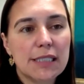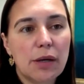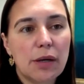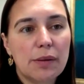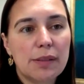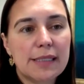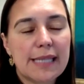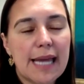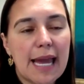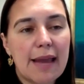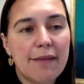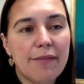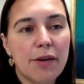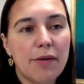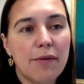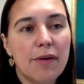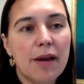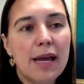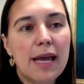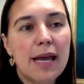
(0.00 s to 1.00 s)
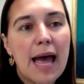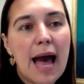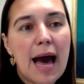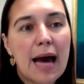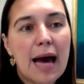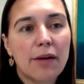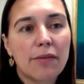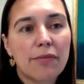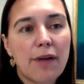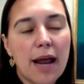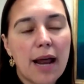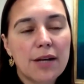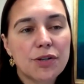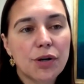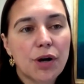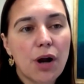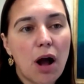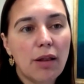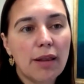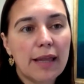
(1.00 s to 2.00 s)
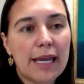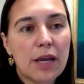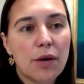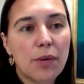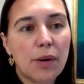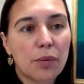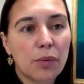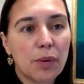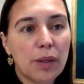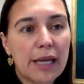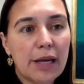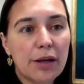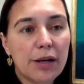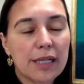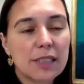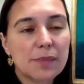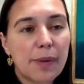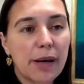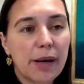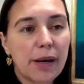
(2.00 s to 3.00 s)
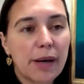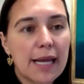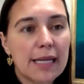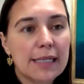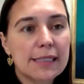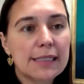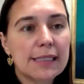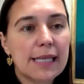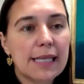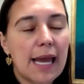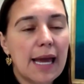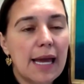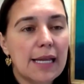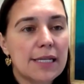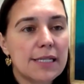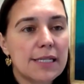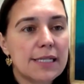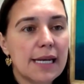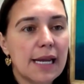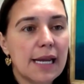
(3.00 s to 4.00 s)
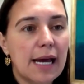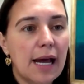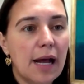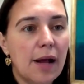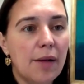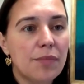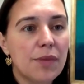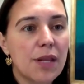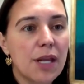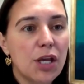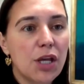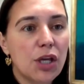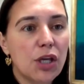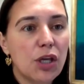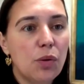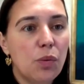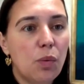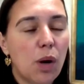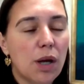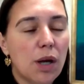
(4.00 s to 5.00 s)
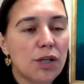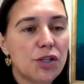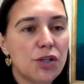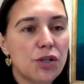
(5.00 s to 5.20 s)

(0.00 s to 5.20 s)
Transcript: So I'd say if you had a friend or colleague who had a really good experience and you want